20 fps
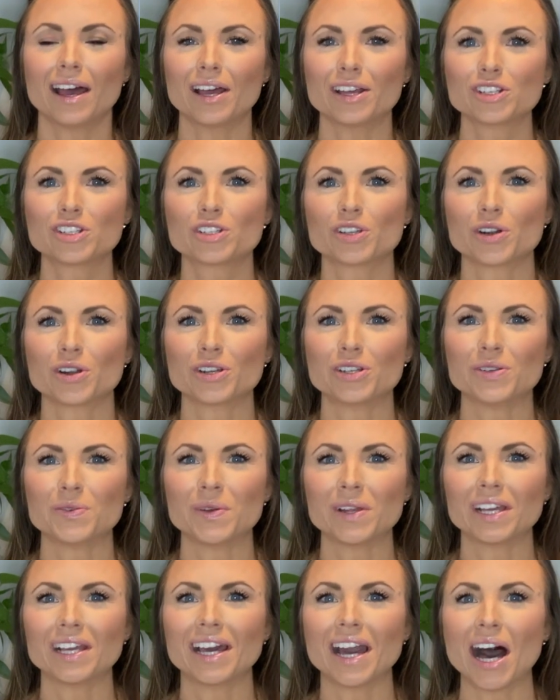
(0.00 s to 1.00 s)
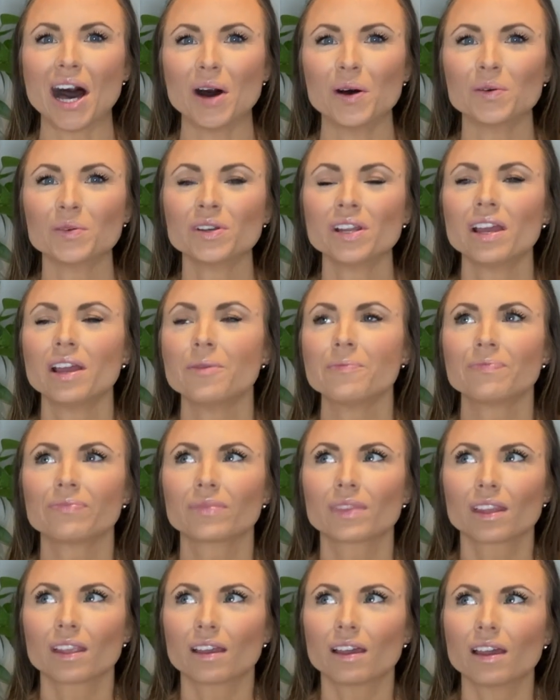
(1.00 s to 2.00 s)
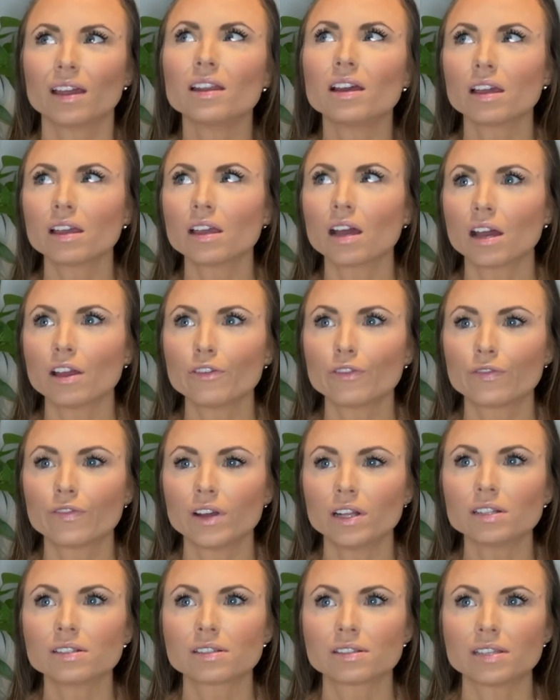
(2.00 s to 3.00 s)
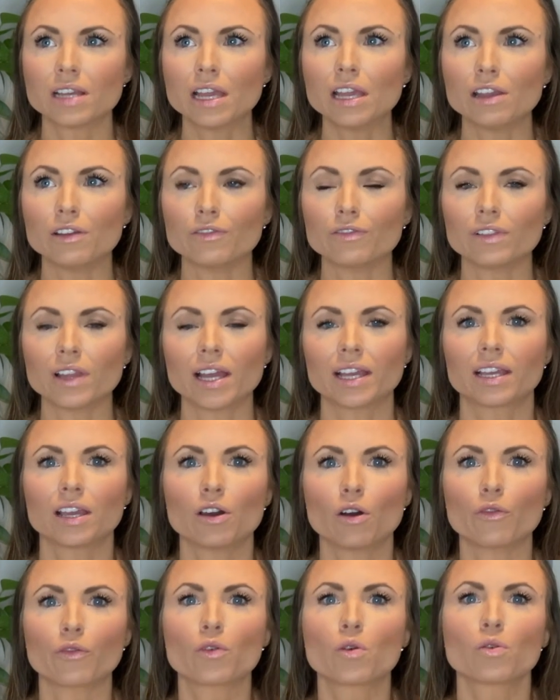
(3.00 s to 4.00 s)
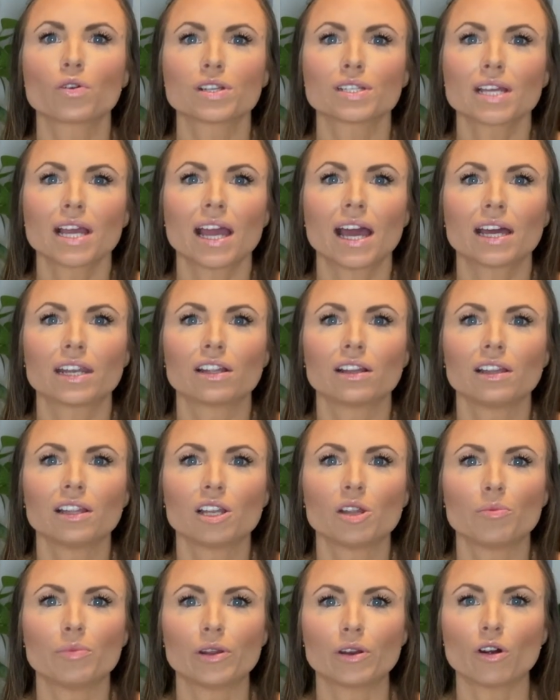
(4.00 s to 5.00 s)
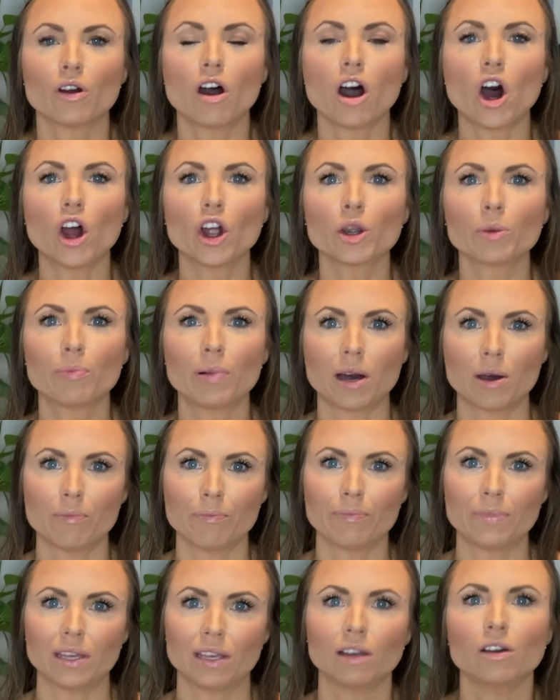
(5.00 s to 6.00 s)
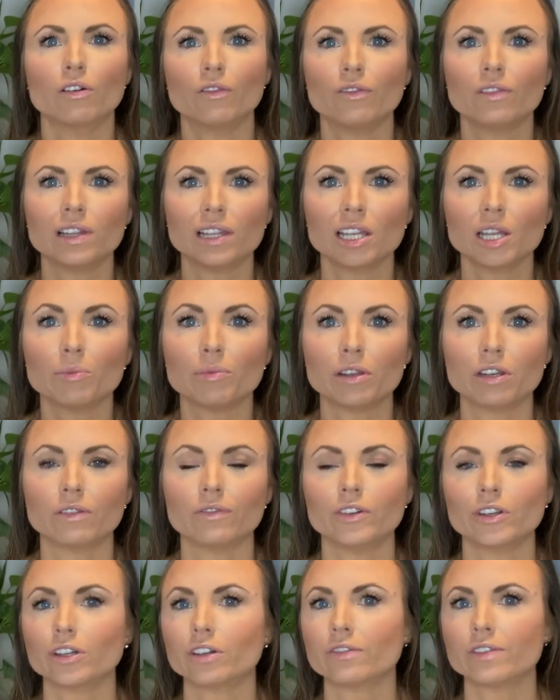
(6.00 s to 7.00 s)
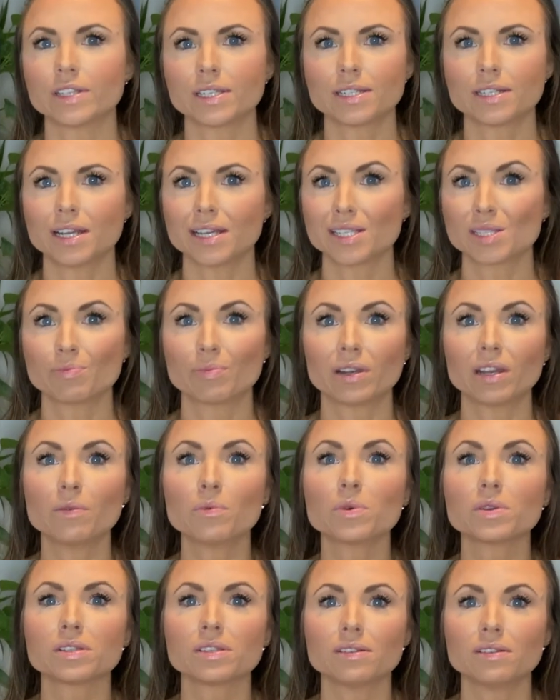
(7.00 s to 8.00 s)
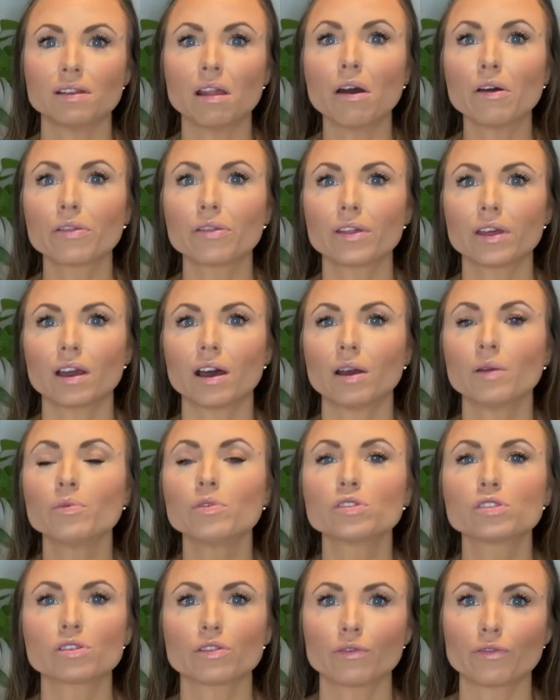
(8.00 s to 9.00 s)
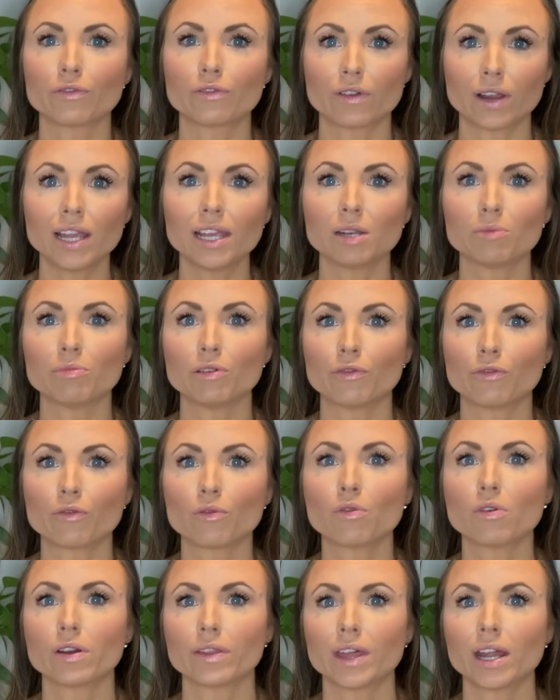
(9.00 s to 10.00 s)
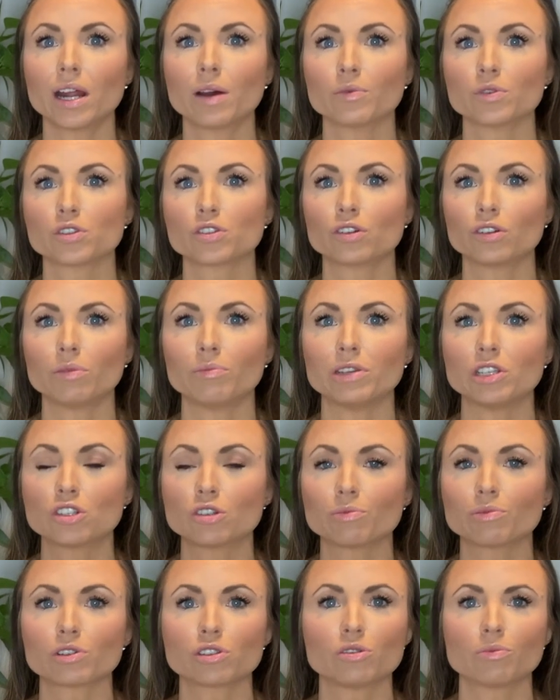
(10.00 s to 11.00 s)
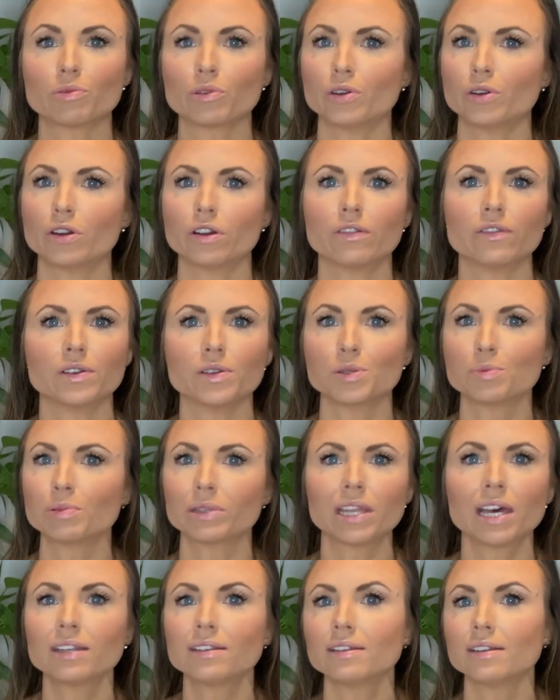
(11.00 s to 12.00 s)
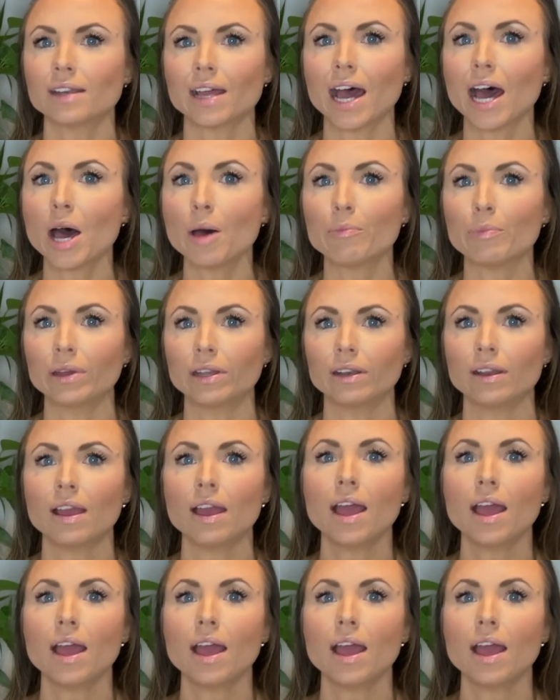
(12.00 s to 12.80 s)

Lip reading: surgery gown, and I felt safe. Like, of course I had a little bit of heart pumping, a little bit of nervousness, but it was nothing. I was afraid before that I was going to be super nervous, but that didn't happen.